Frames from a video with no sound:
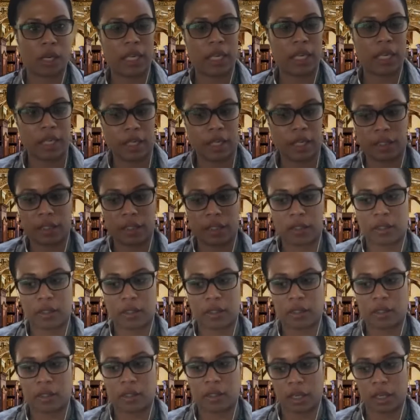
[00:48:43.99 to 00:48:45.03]

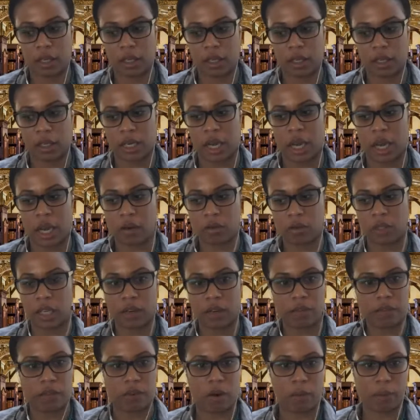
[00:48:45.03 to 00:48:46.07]
is not only
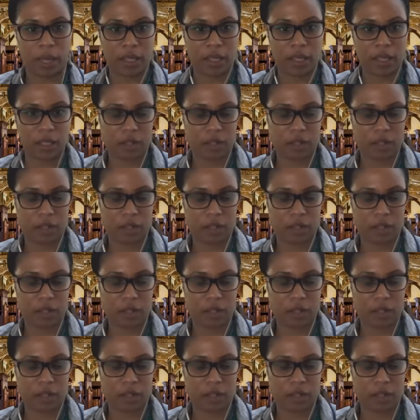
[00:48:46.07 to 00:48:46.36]
informed by the